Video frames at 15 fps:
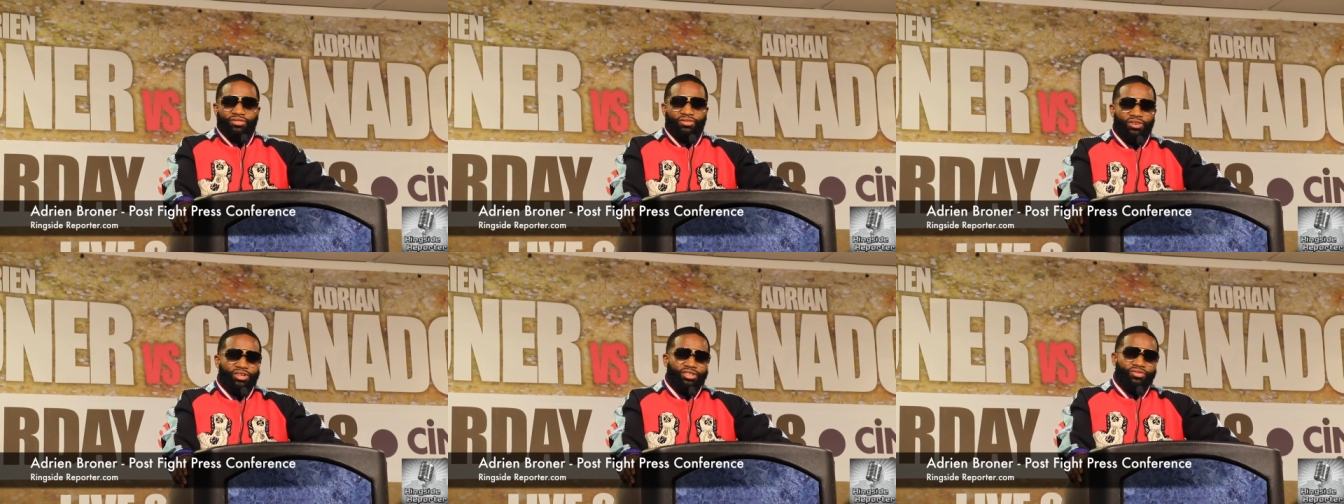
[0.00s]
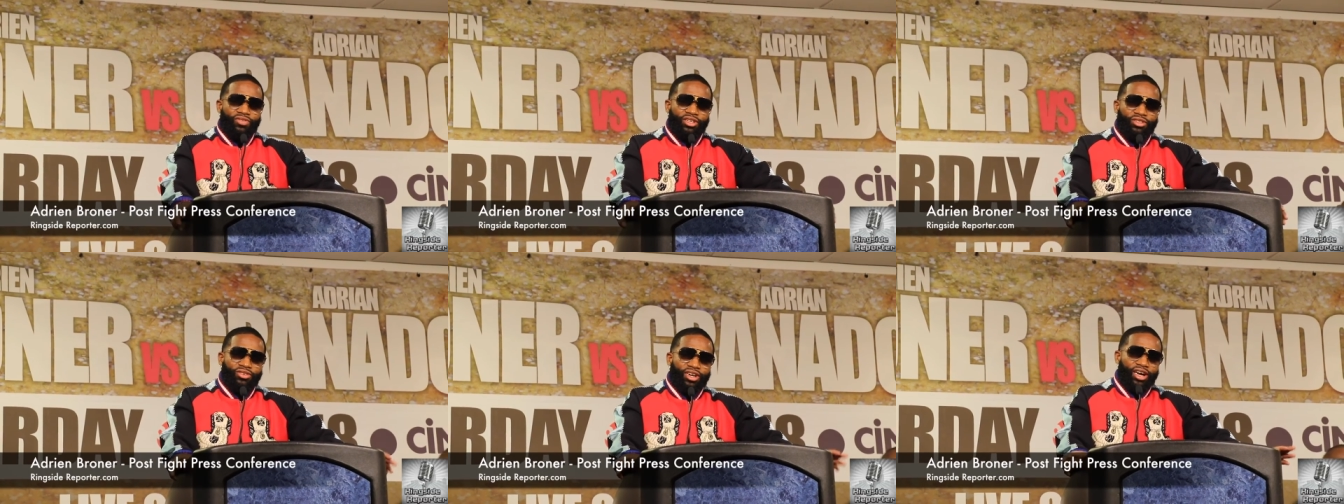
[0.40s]
for this
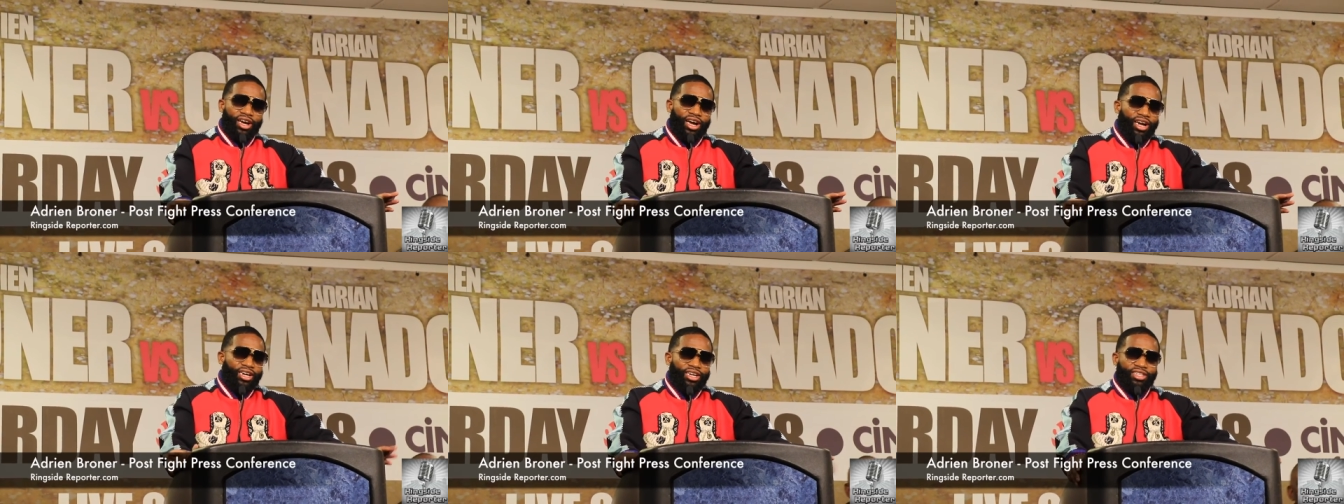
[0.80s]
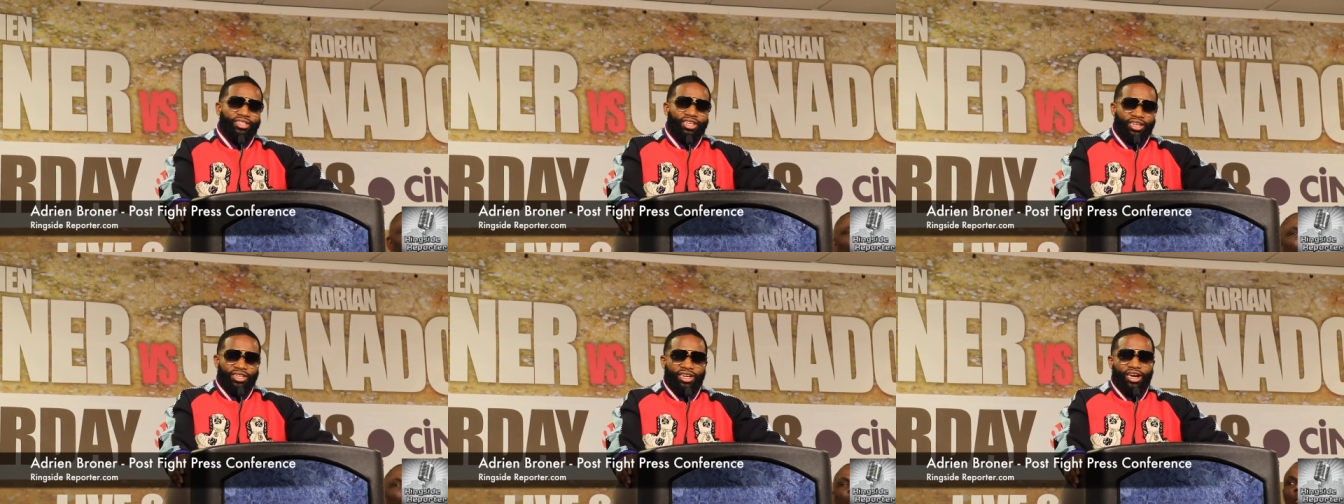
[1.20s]
victory, I, I, gotta
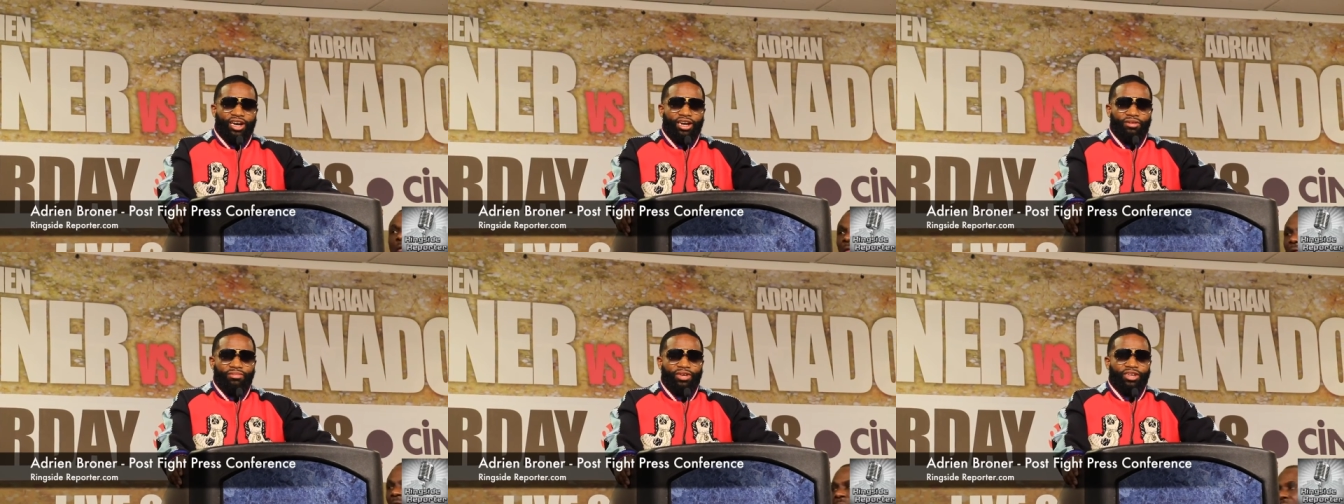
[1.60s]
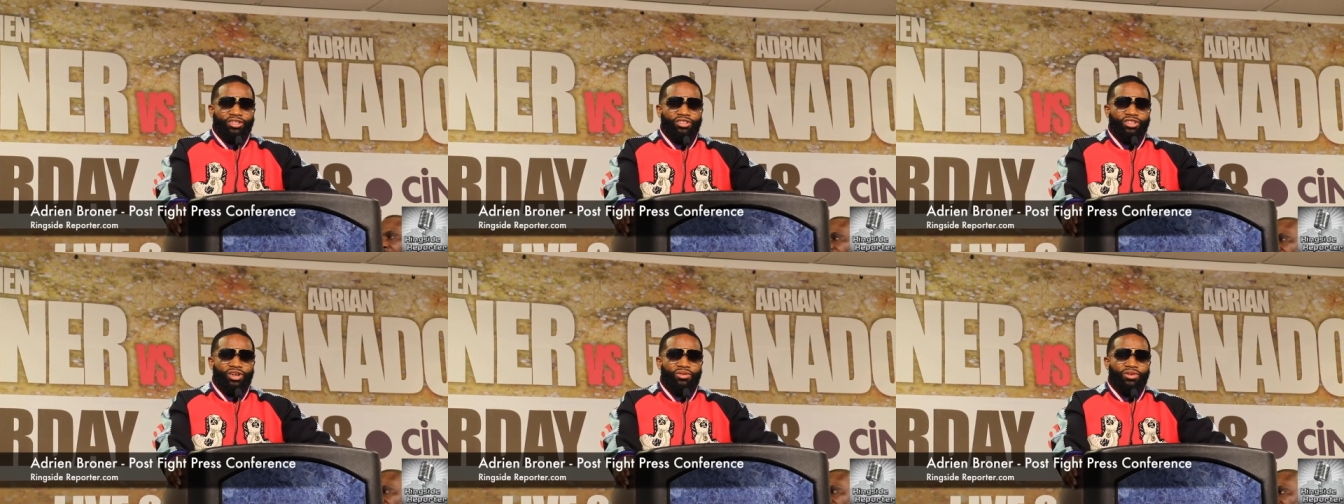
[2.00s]
thank God,
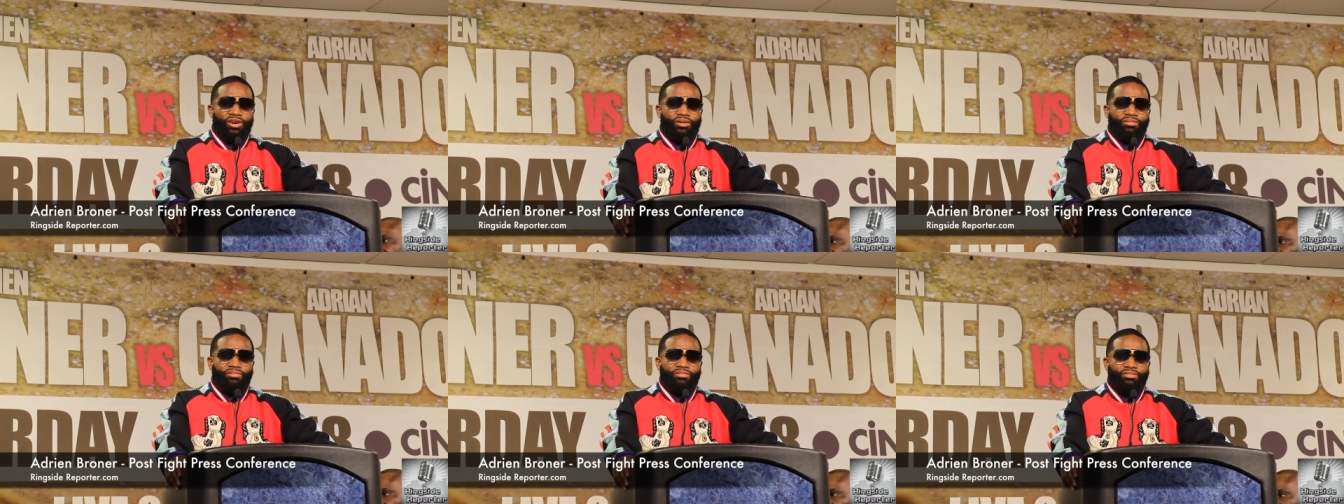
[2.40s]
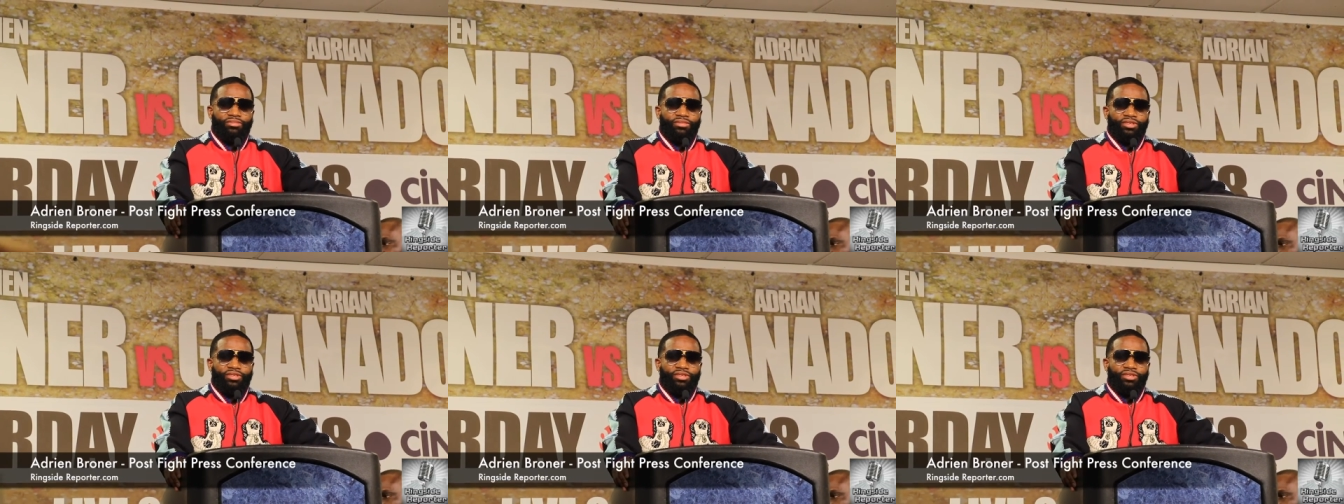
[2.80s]
man. You know, um,